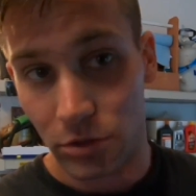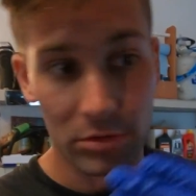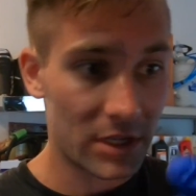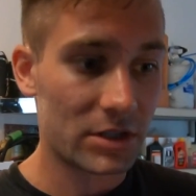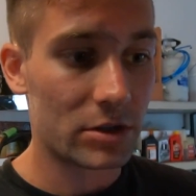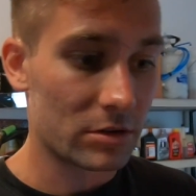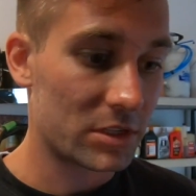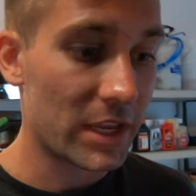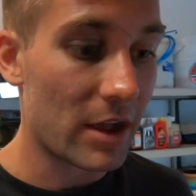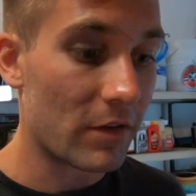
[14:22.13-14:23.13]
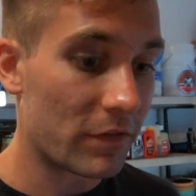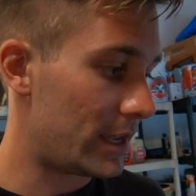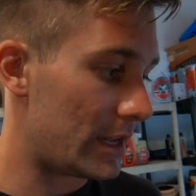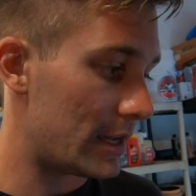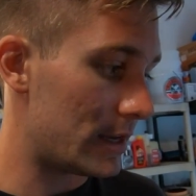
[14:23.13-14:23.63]
do this yourself
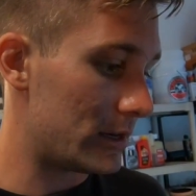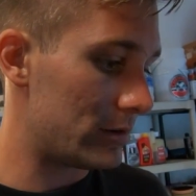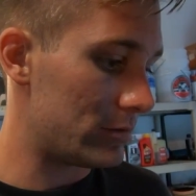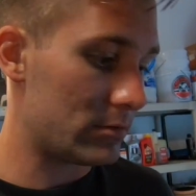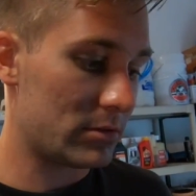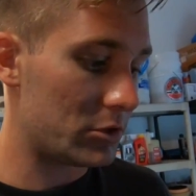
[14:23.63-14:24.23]
and